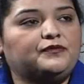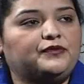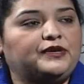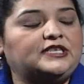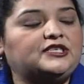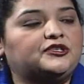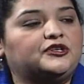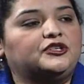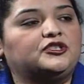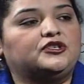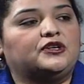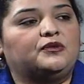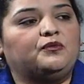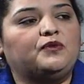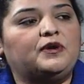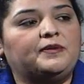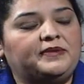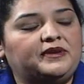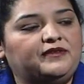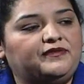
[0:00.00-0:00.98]
research on
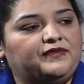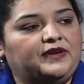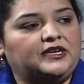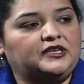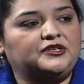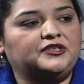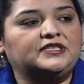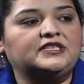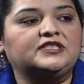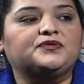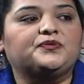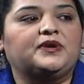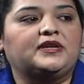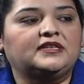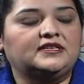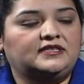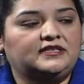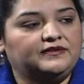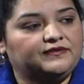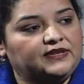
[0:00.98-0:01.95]
women offenders is
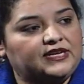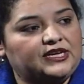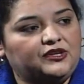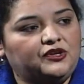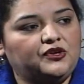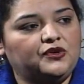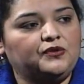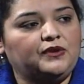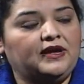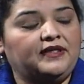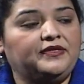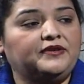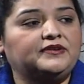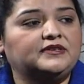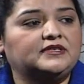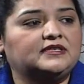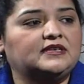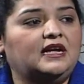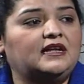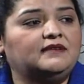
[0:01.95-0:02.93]
relatively new, and
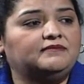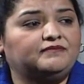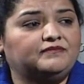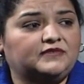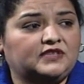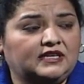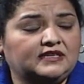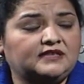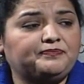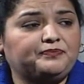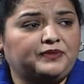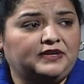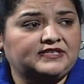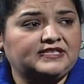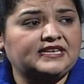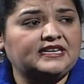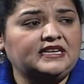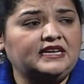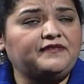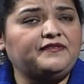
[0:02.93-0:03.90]
there's a
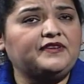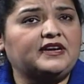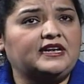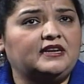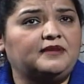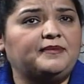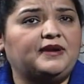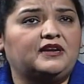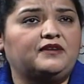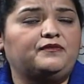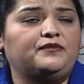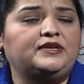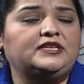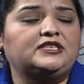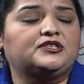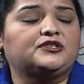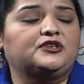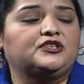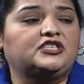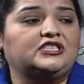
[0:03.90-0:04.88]
significant amount of
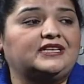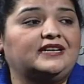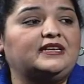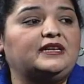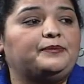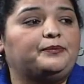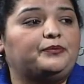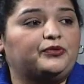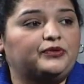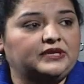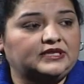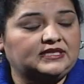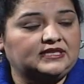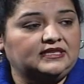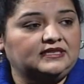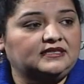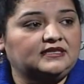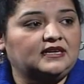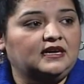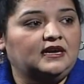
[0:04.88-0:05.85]
research done in
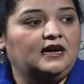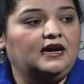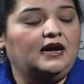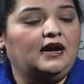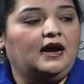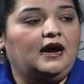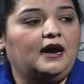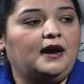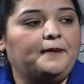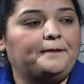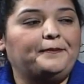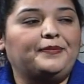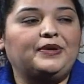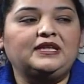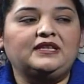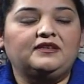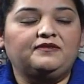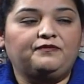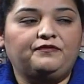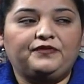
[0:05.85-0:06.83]
prisons, but
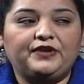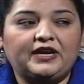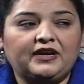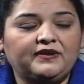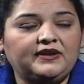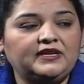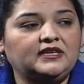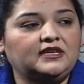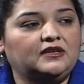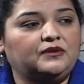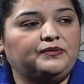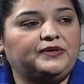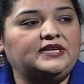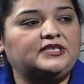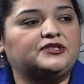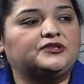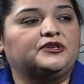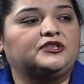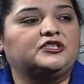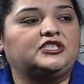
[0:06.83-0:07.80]
very little
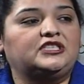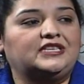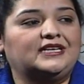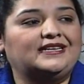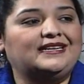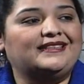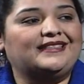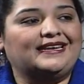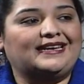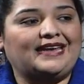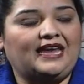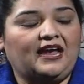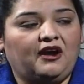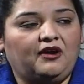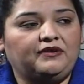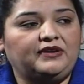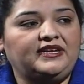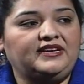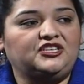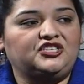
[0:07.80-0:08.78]
research done at the
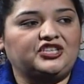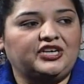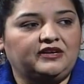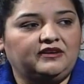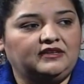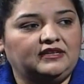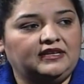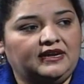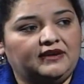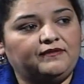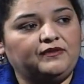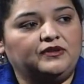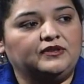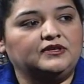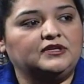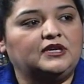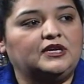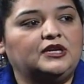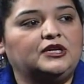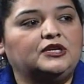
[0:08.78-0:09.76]
county jail level.
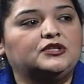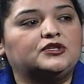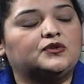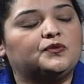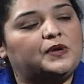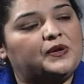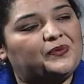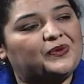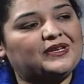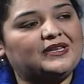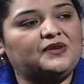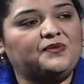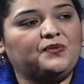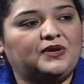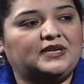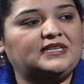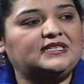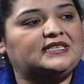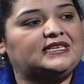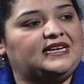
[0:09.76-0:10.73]
So we really
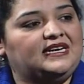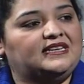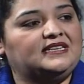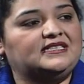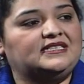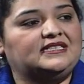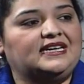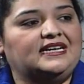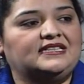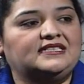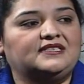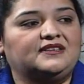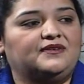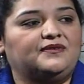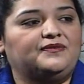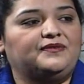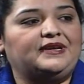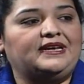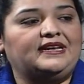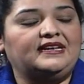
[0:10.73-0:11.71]
wanted to get a sense
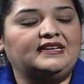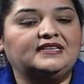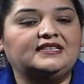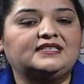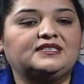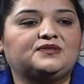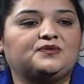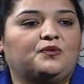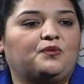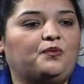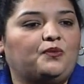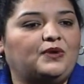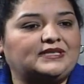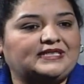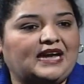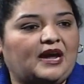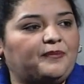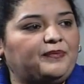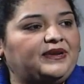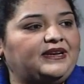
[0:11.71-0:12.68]
of, is what's
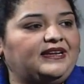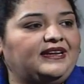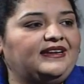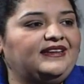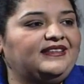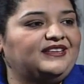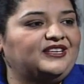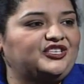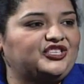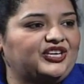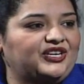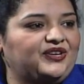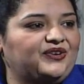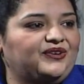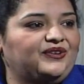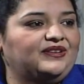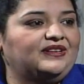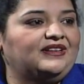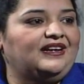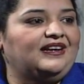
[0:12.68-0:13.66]
happening in the
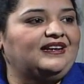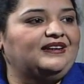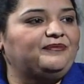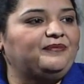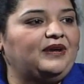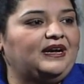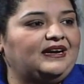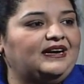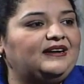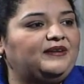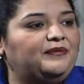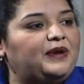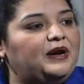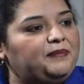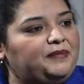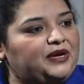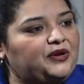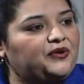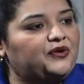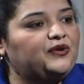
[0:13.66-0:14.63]
jail a
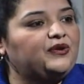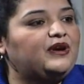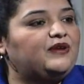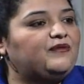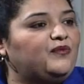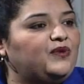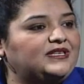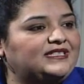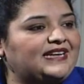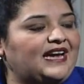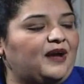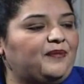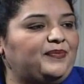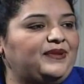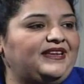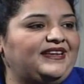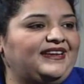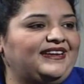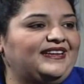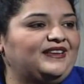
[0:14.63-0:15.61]
mirror of what's
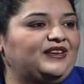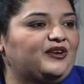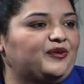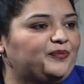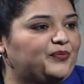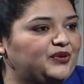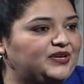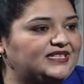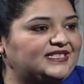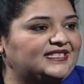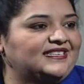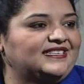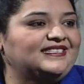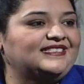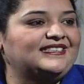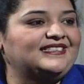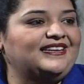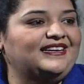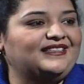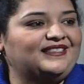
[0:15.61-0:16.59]
happening in our prisons
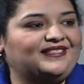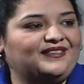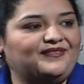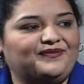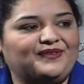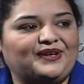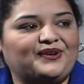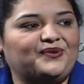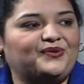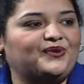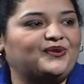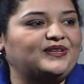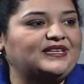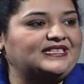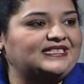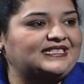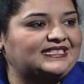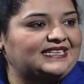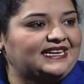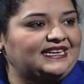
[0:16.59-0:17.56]
and at the federal and
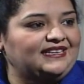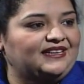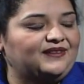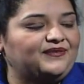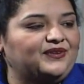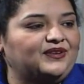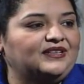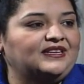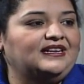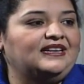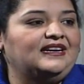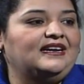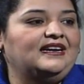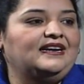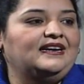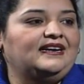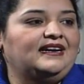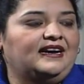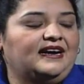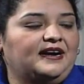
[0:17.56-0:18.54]
state level?
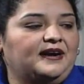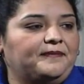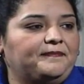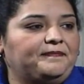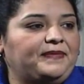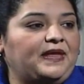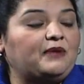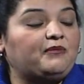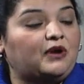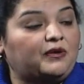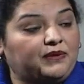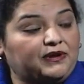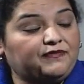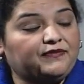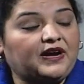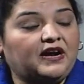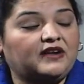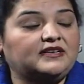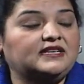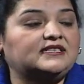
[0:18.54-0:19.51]
And what we
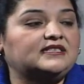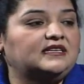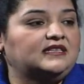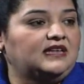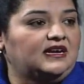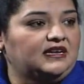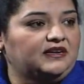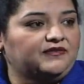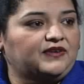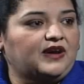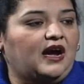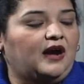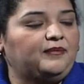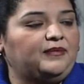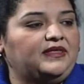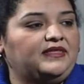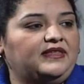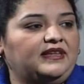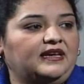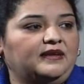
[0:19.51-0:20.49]
found is a lot of
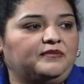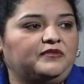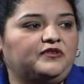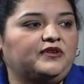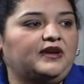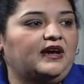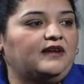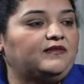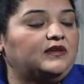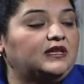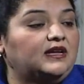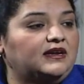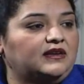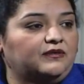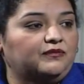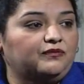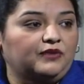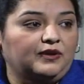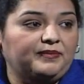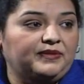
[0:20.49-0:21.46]
common themes. You have a lot
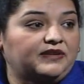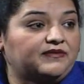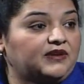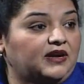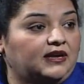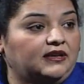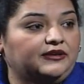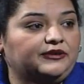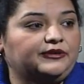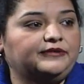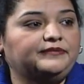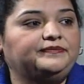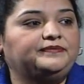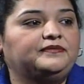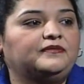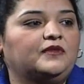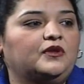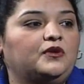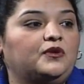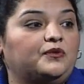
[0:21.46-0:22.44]
of women of color
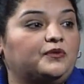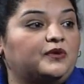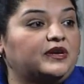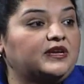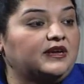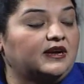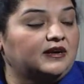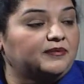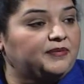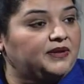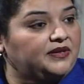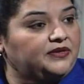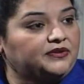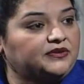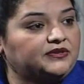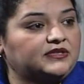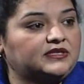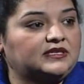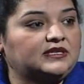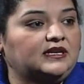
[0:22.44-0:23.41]
who are young
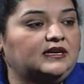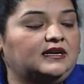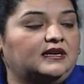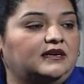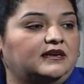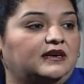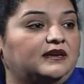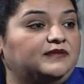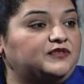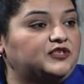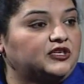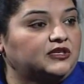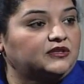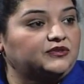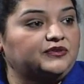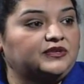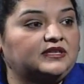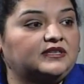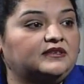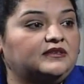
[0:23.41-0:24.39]
mothers of
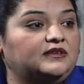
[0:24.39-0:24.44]
children,